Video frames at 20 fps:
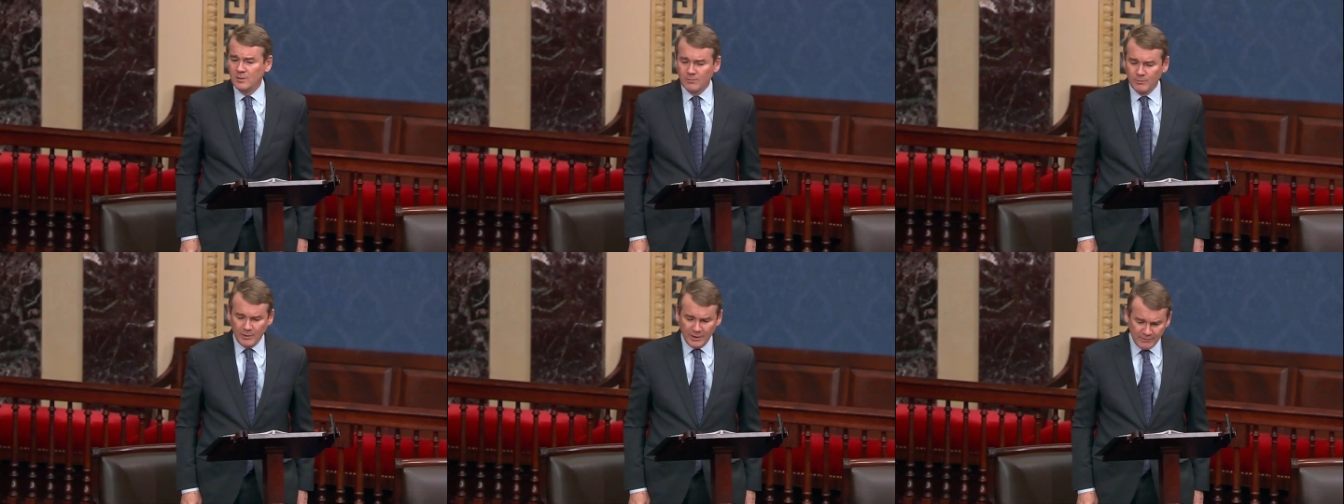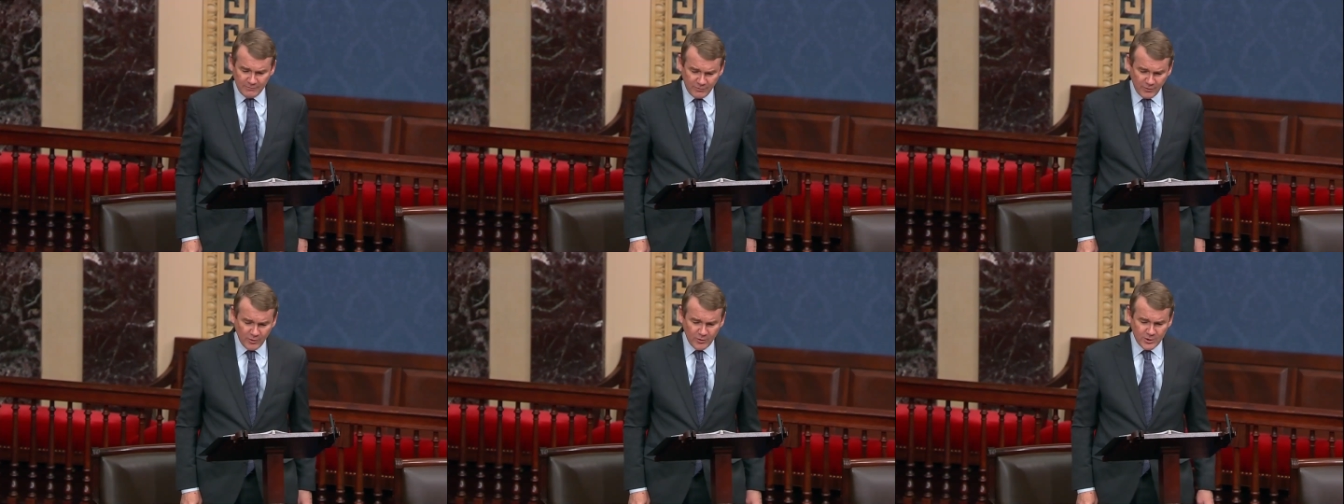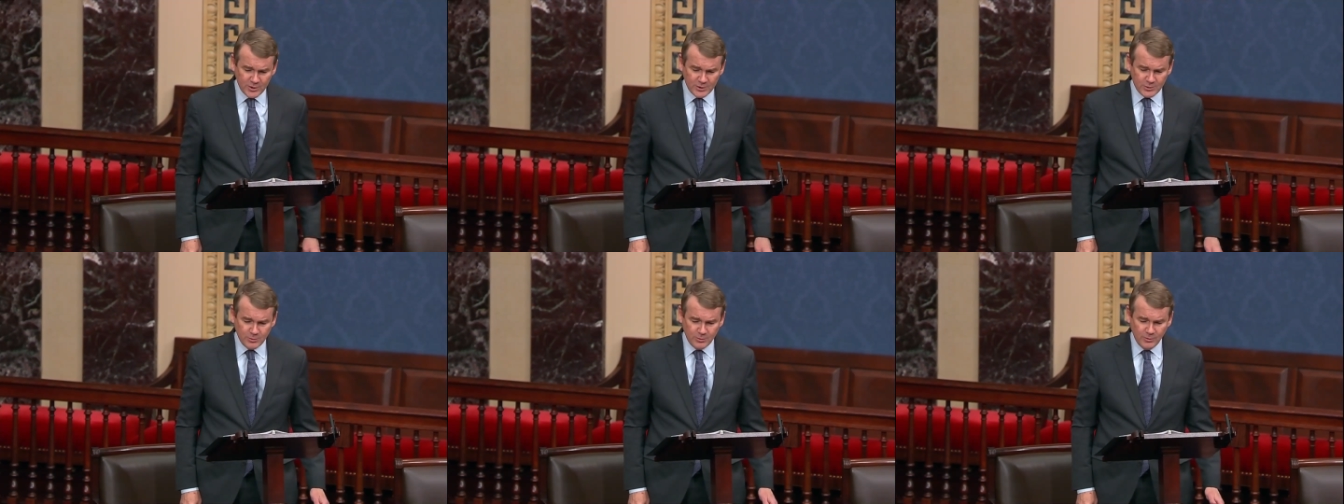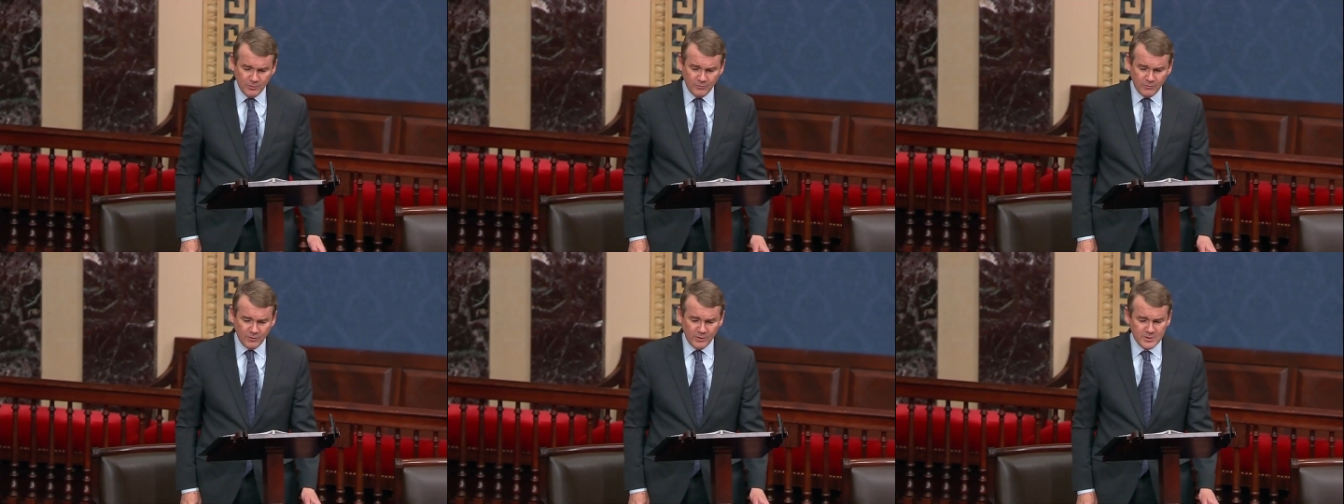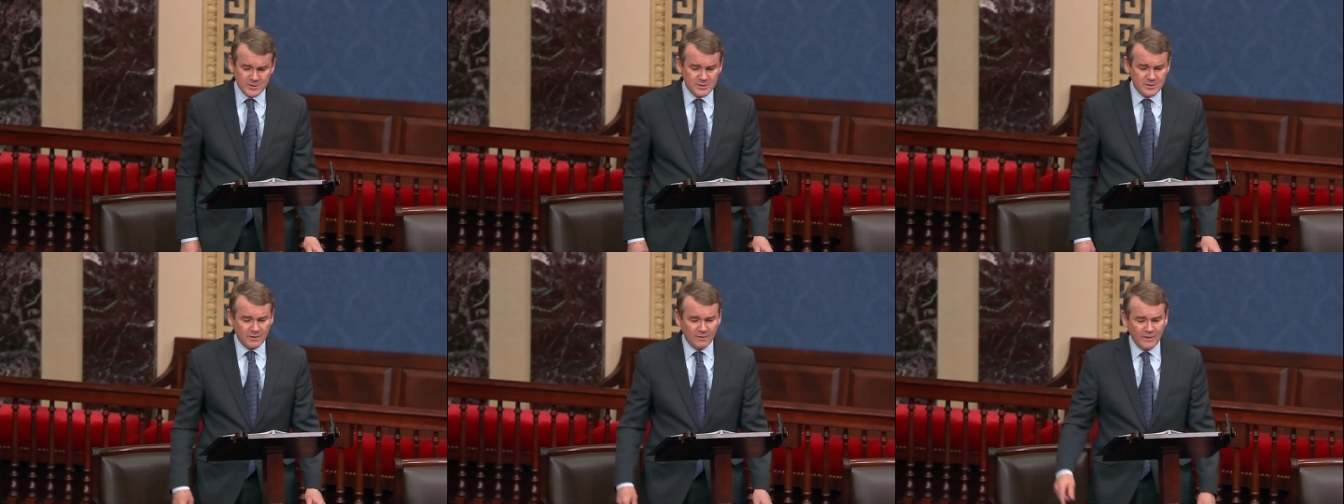by voting to
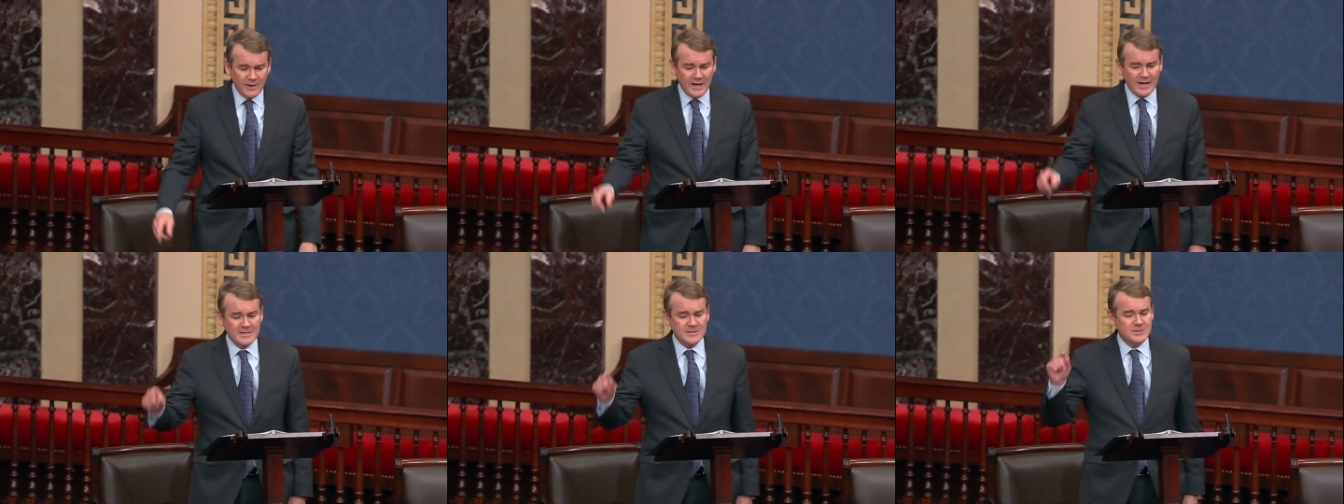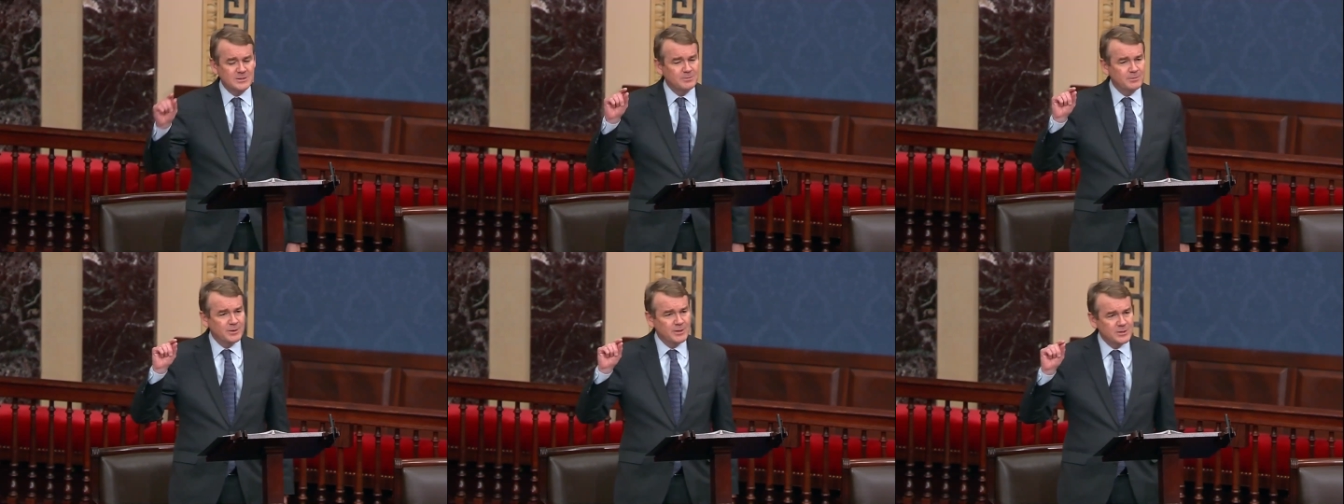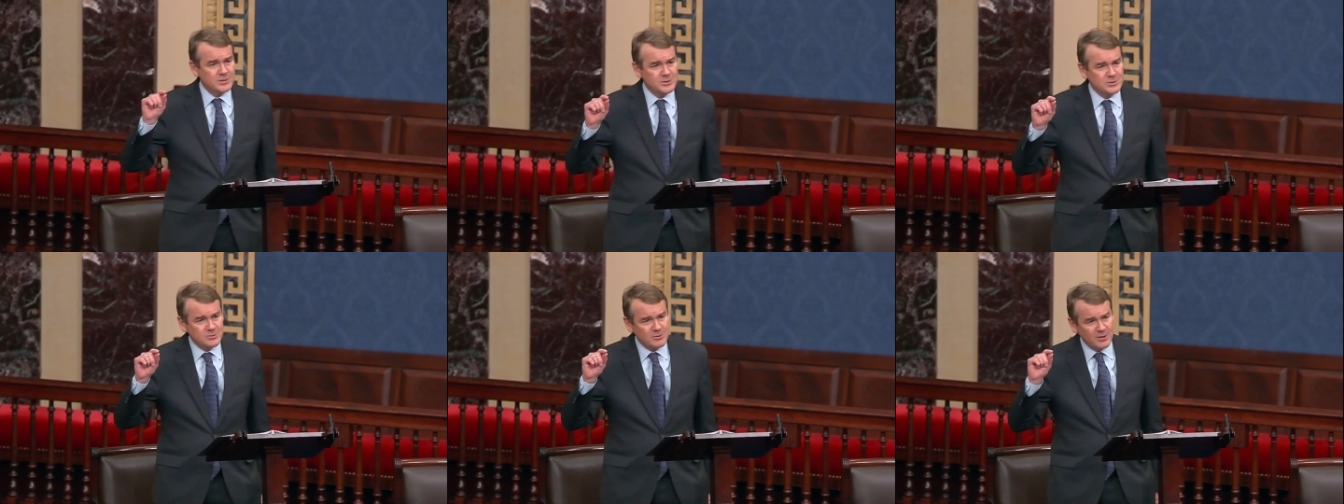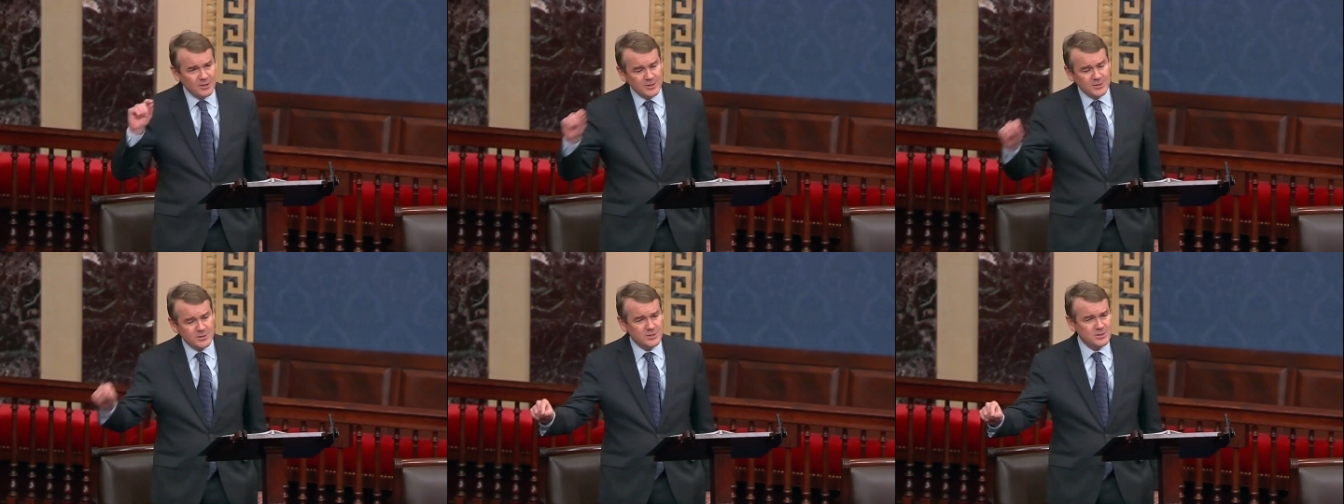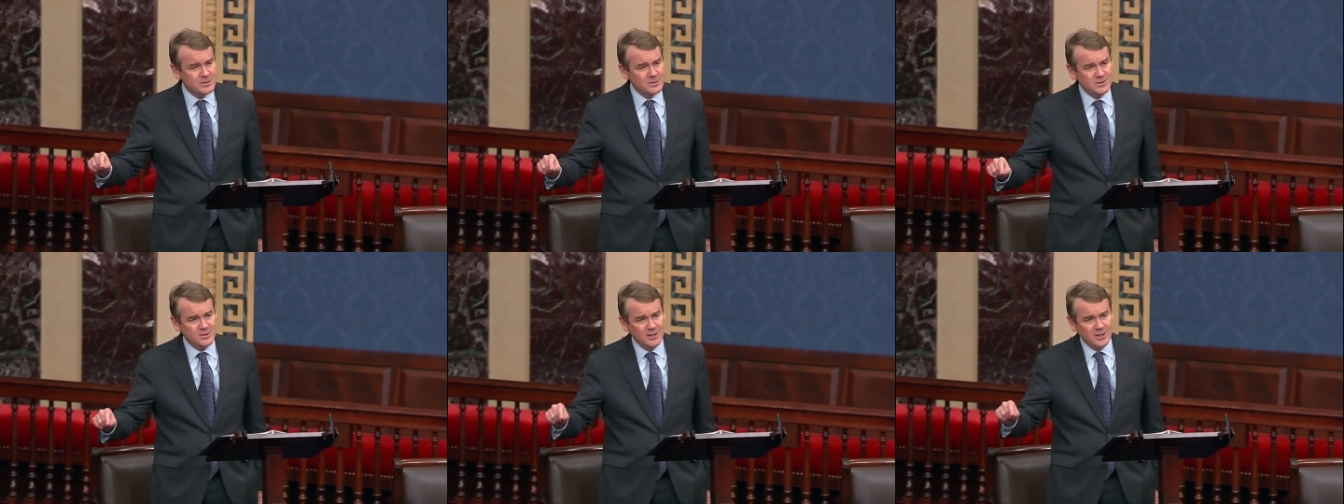reverse the last
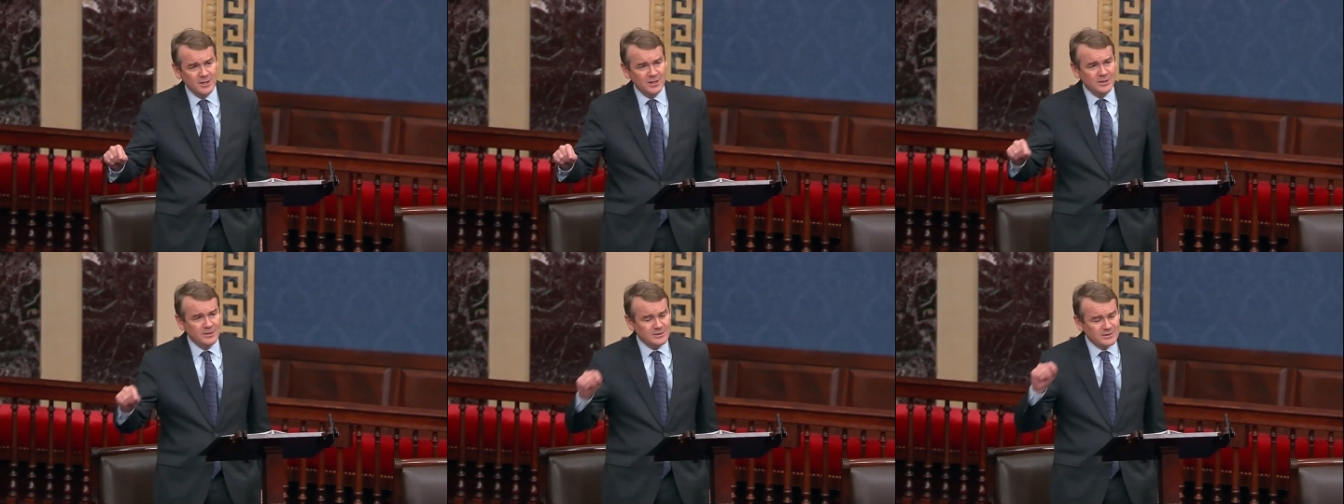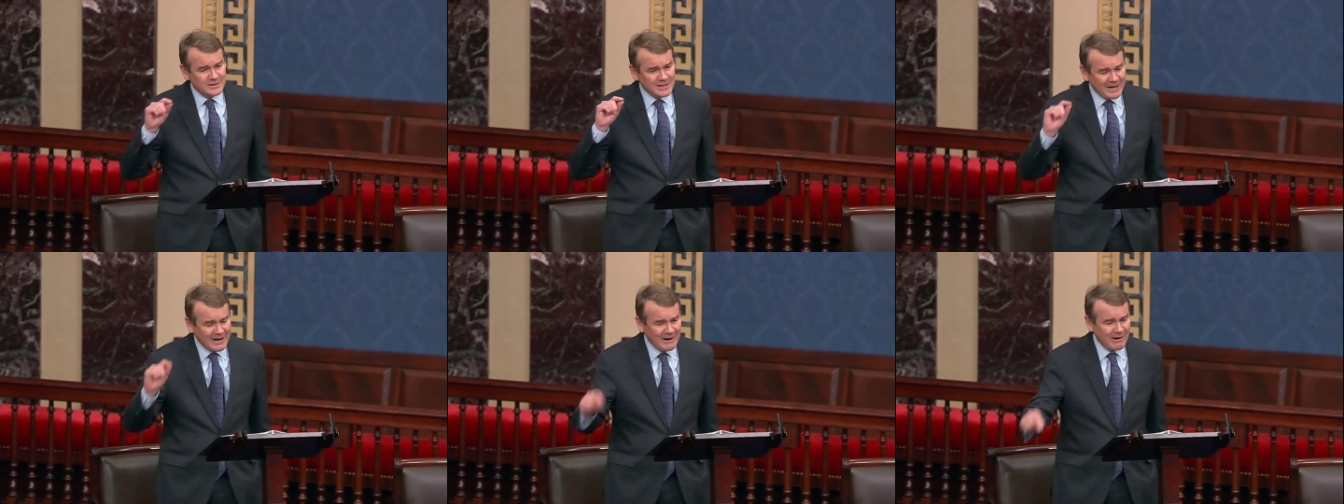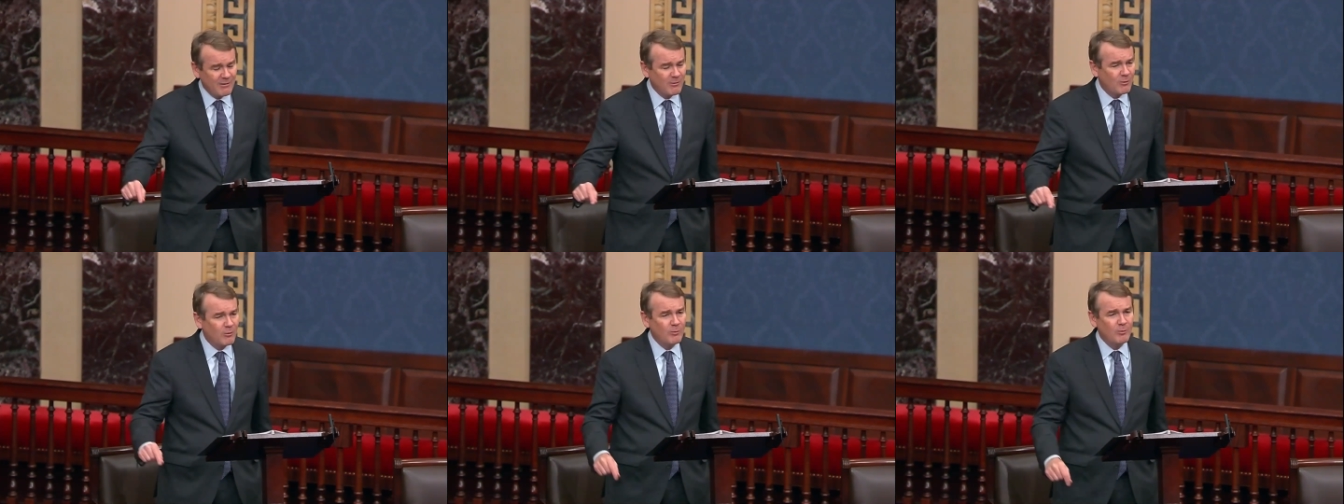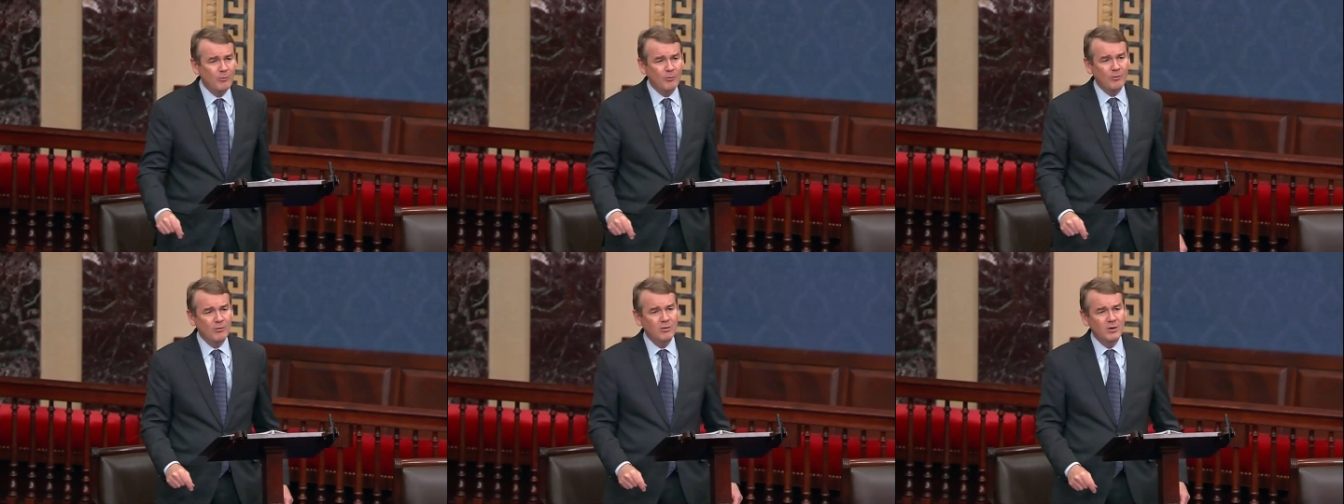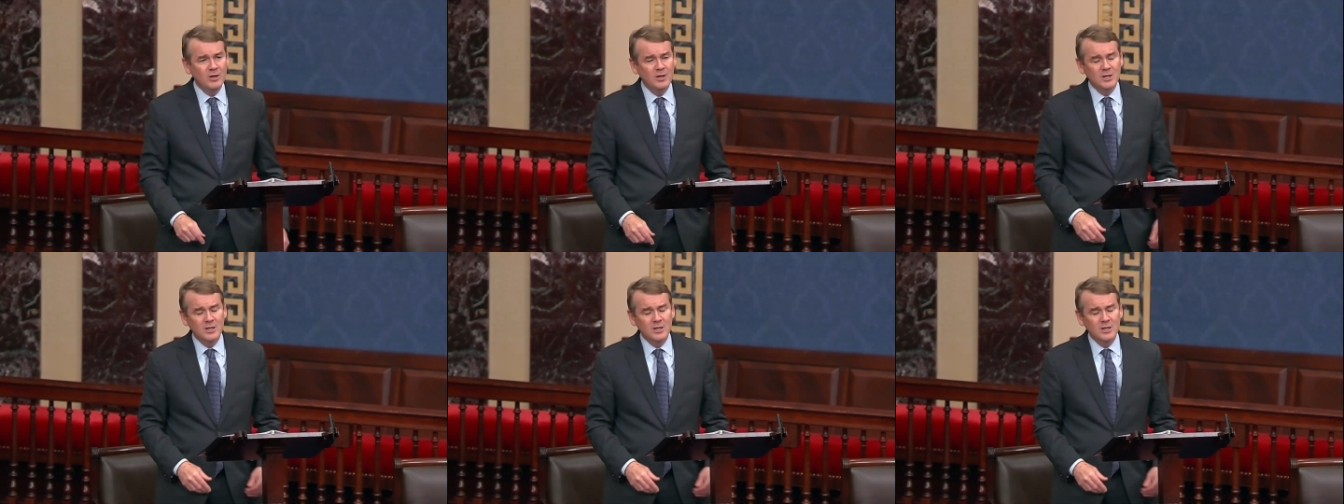administration's terrible,